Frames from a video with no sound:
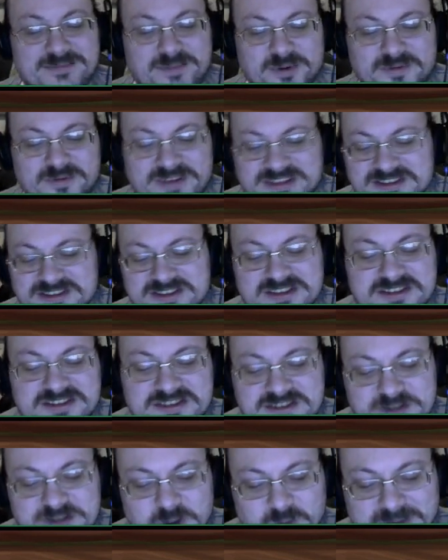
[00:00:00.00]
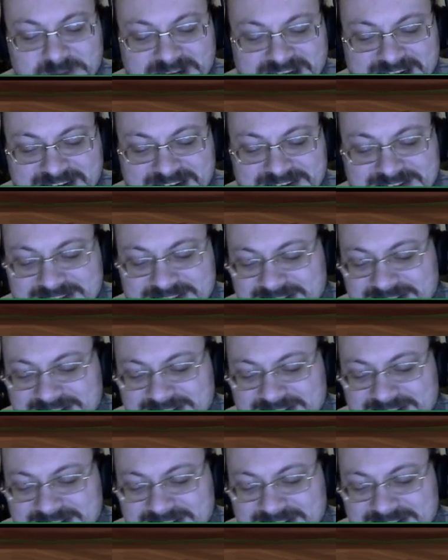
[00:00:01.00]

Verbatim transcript: The movies are just so bad.